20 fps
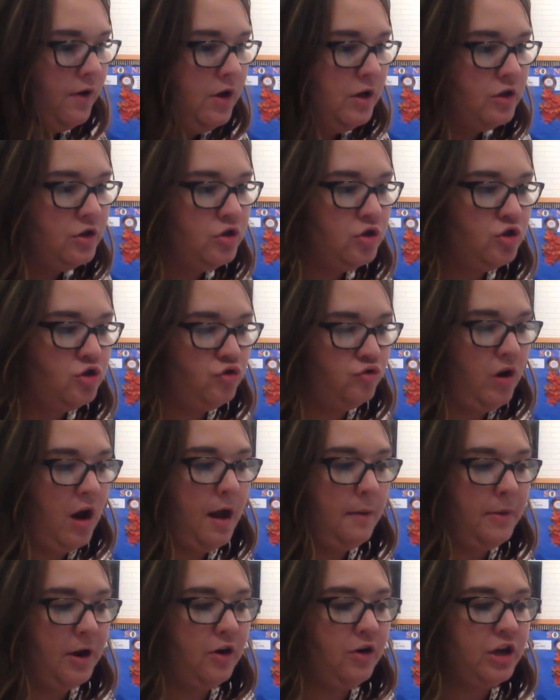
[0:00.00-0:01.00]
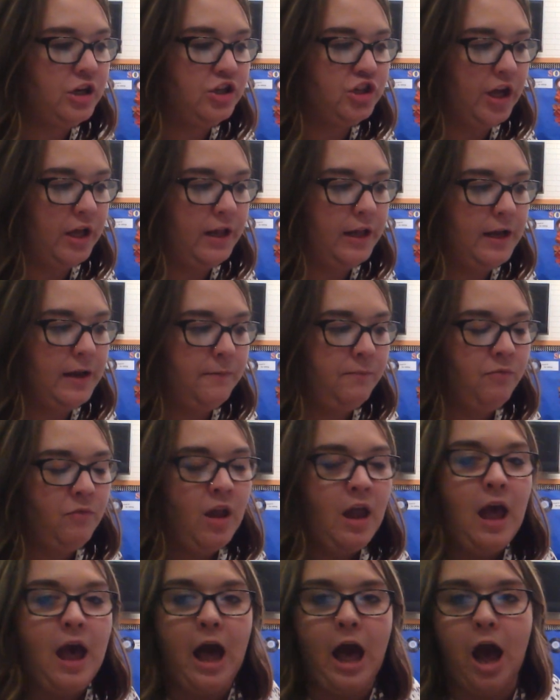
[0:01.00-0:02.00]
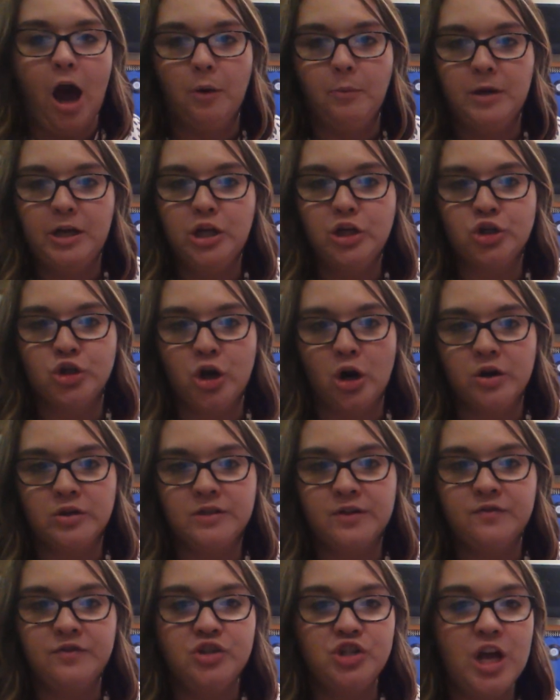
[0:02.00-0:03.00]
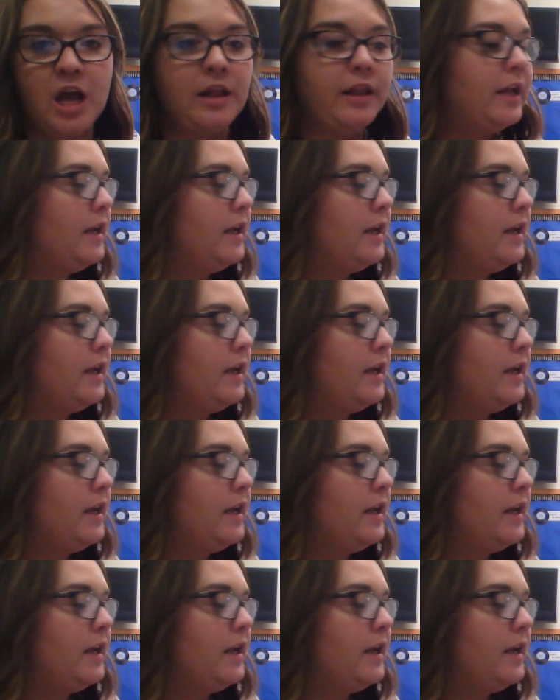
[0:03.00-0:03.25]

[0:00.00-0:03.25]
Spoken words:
strawberry jelly. How many jars of jelly